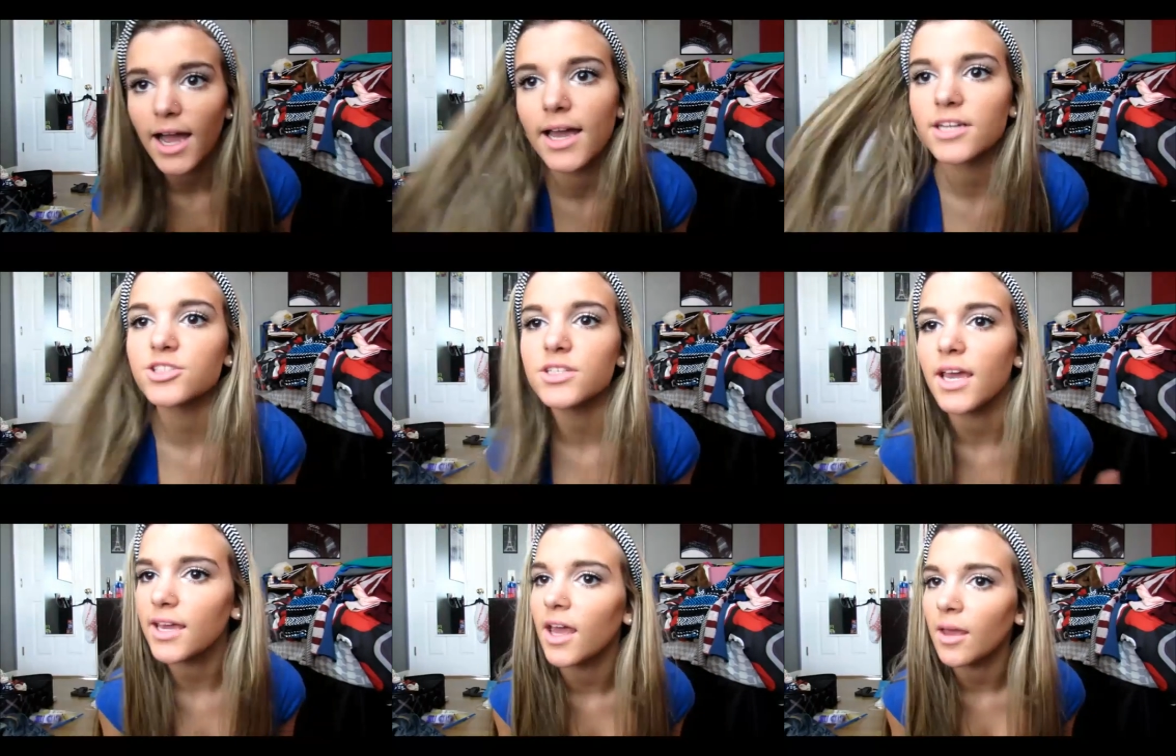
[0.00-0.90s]
I actually
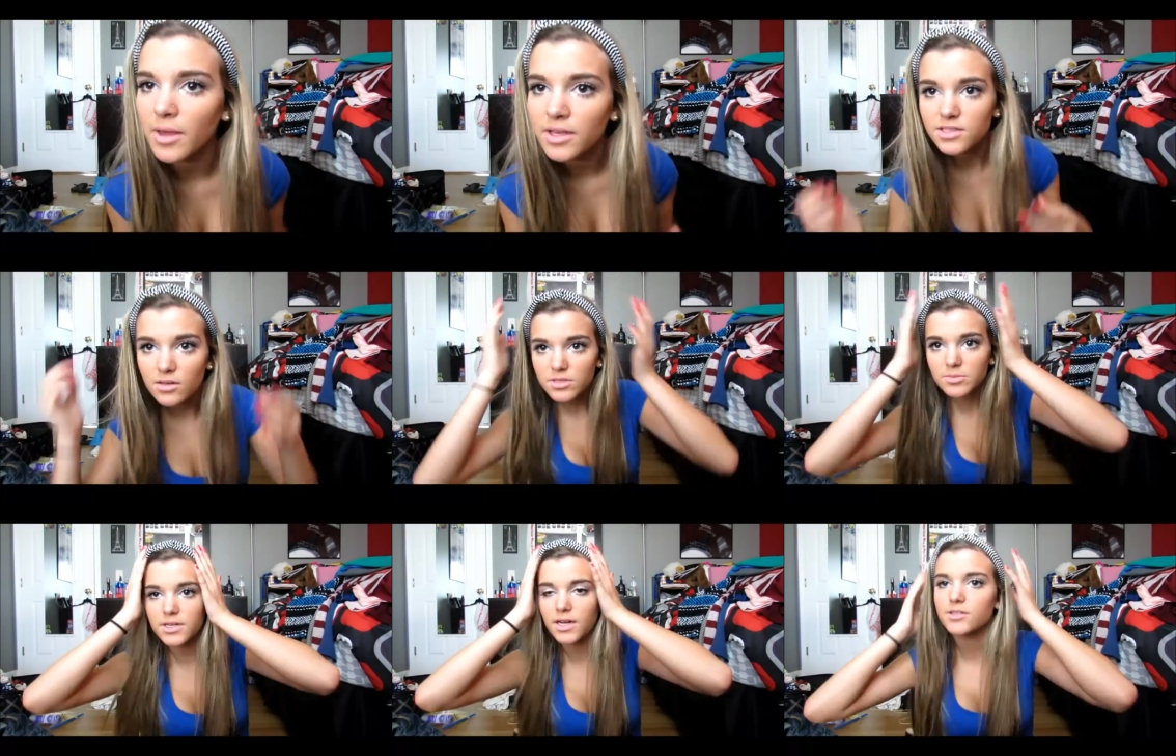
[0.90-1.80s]
hate headbands on
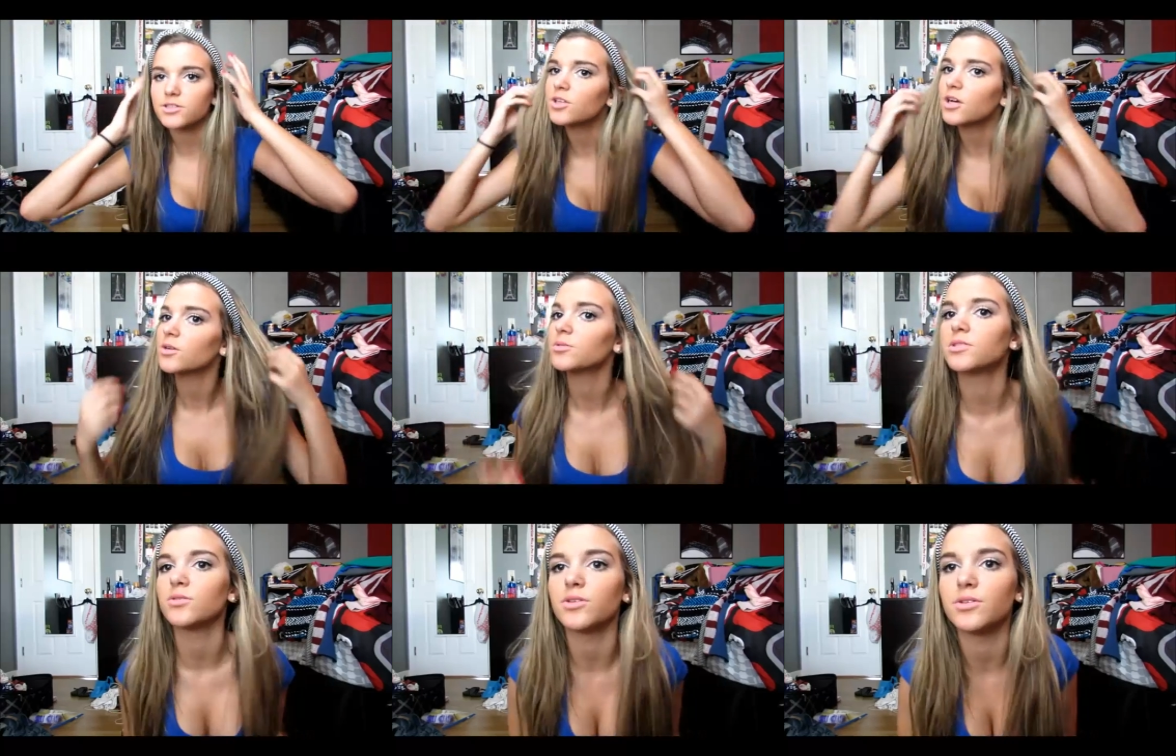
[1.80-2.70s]
me, but I just thought it
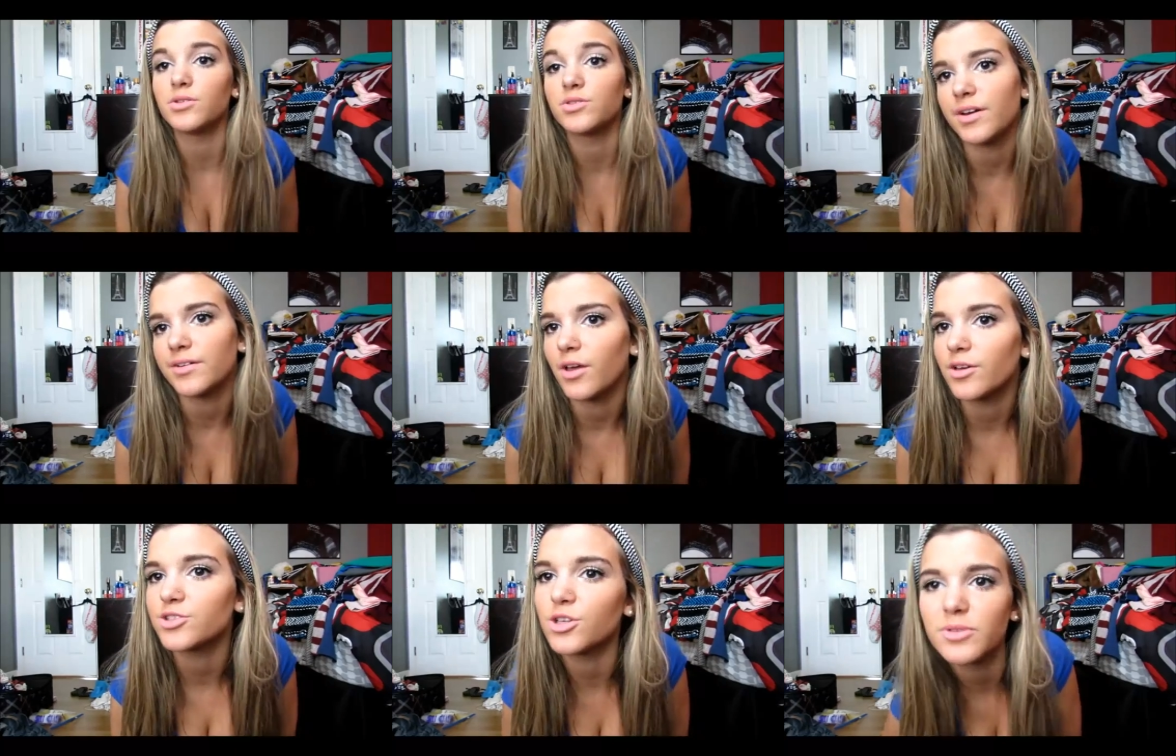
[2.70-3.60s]
was so cute, and it was five
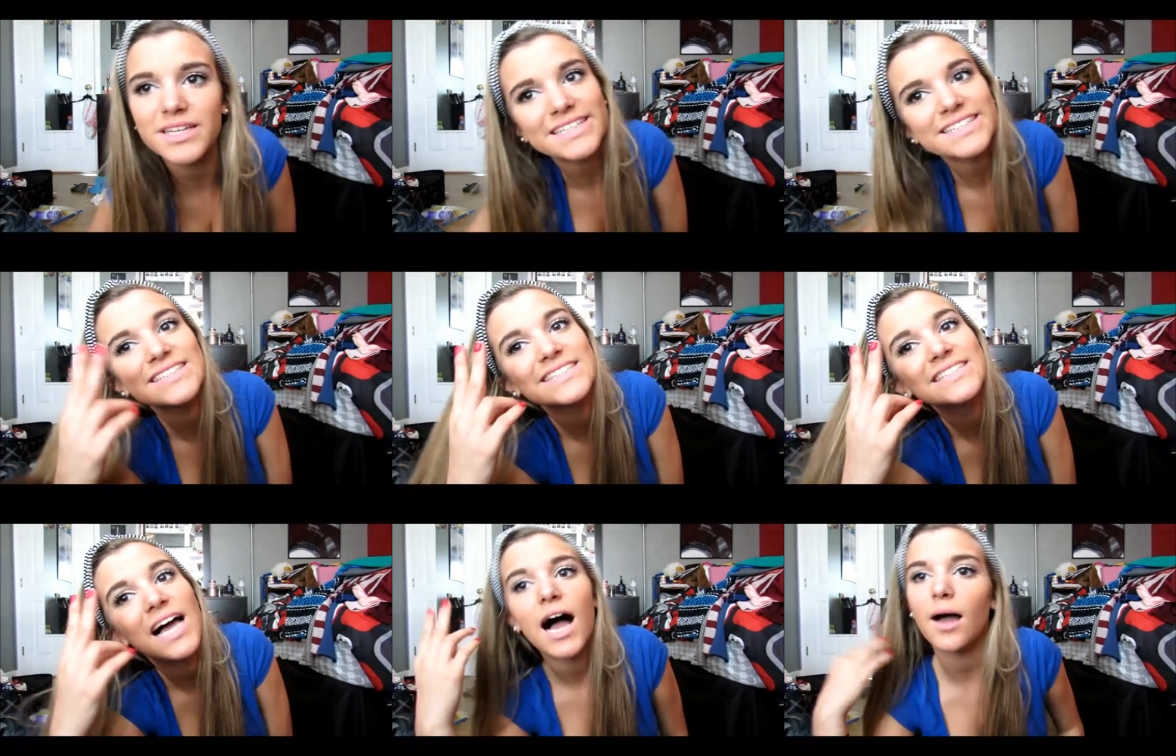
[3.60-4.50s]
dollars, so I'm like,
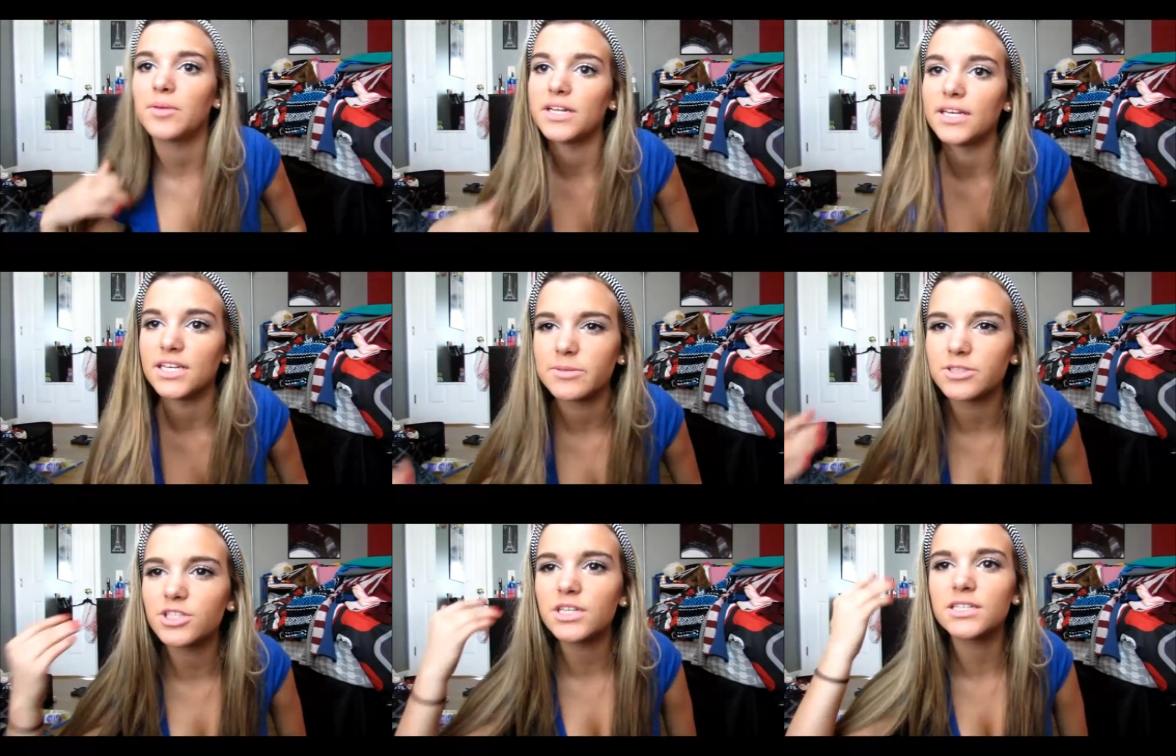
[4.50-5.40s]
I'm getting it,
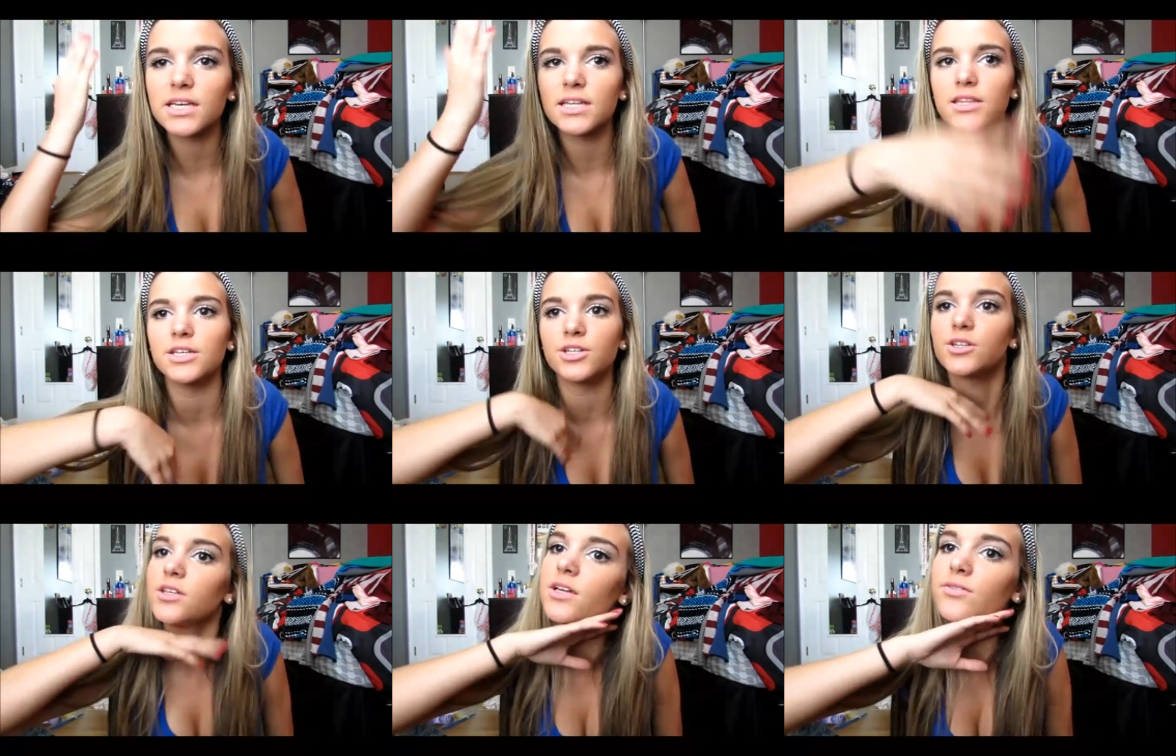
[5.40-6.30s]
especially because I
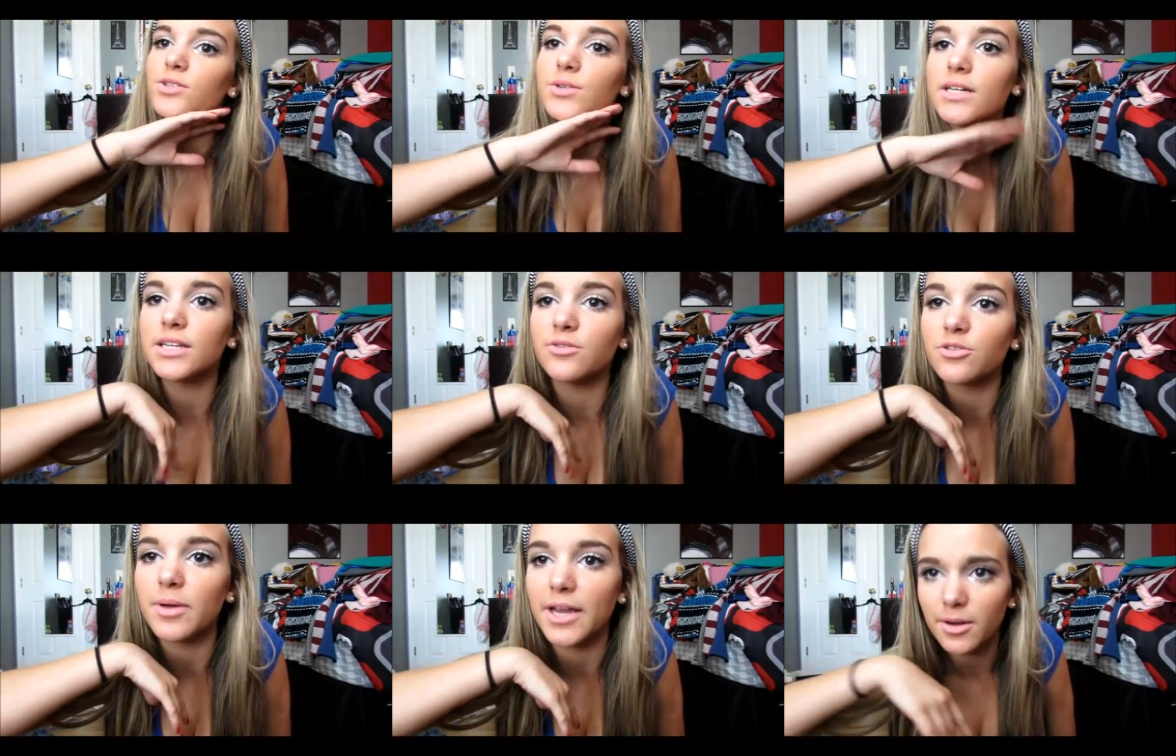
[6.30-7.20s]
literally never do anything
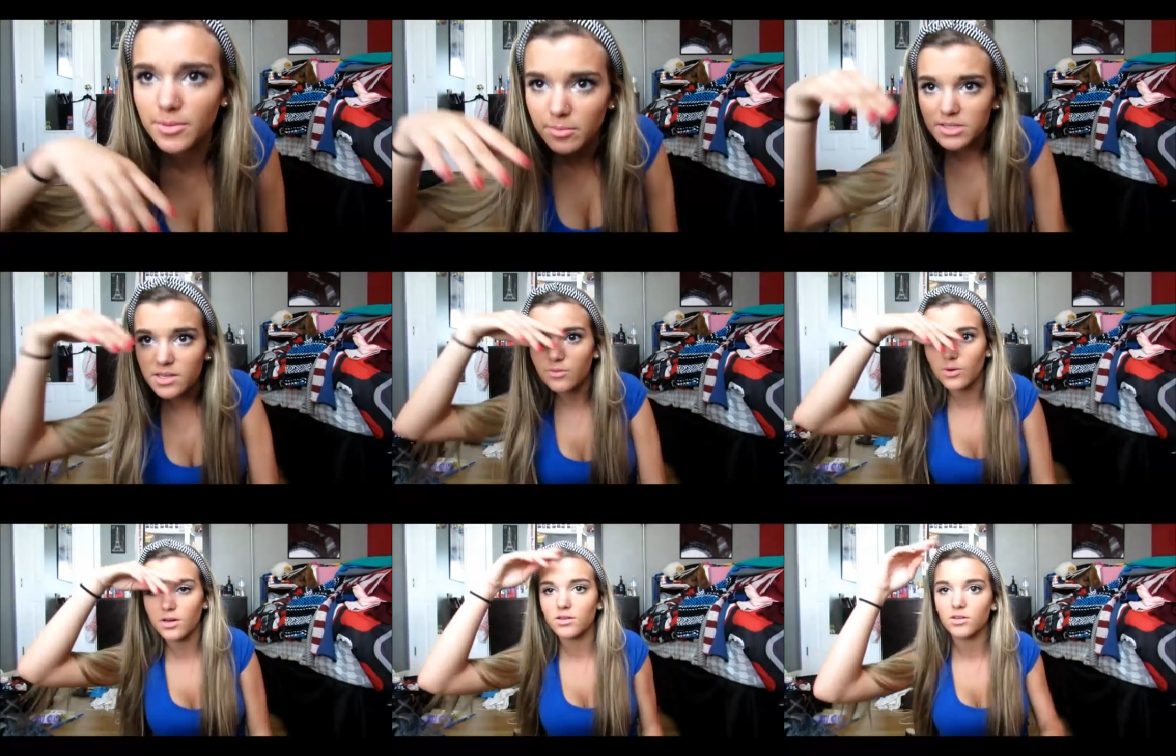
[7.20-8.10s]
with my hair, but it makes my
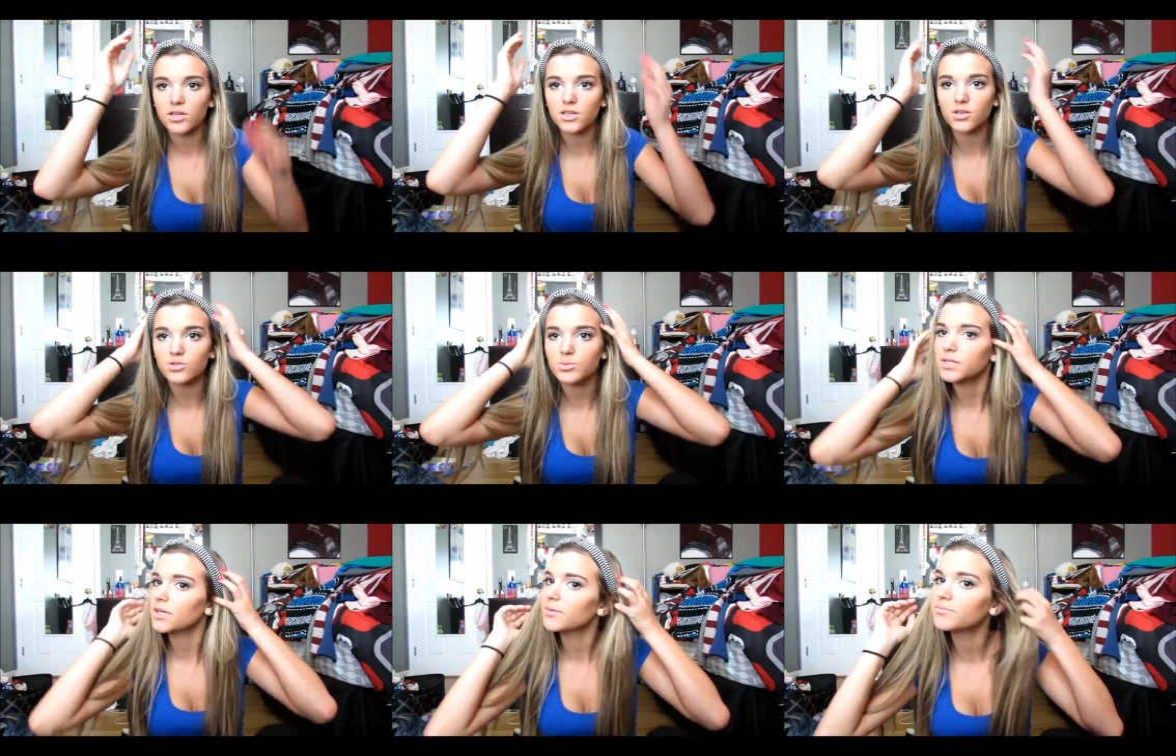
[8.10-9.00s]
forehead look, like, huge,
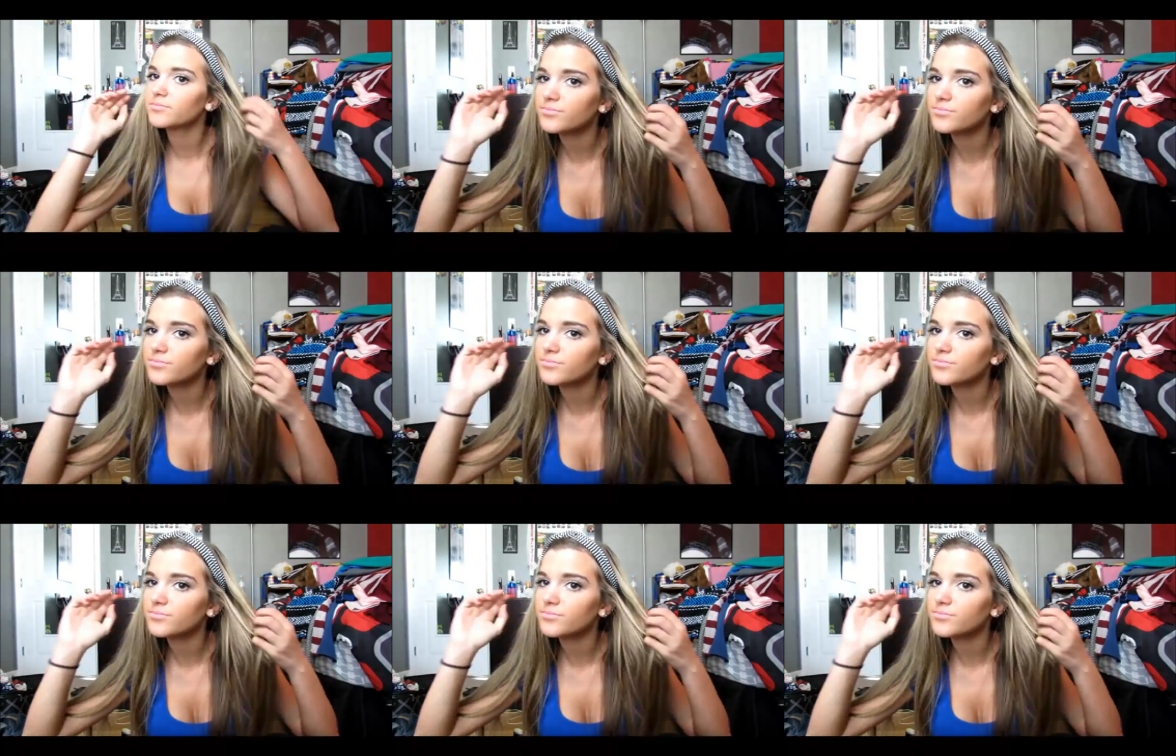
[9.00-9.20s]
but, um,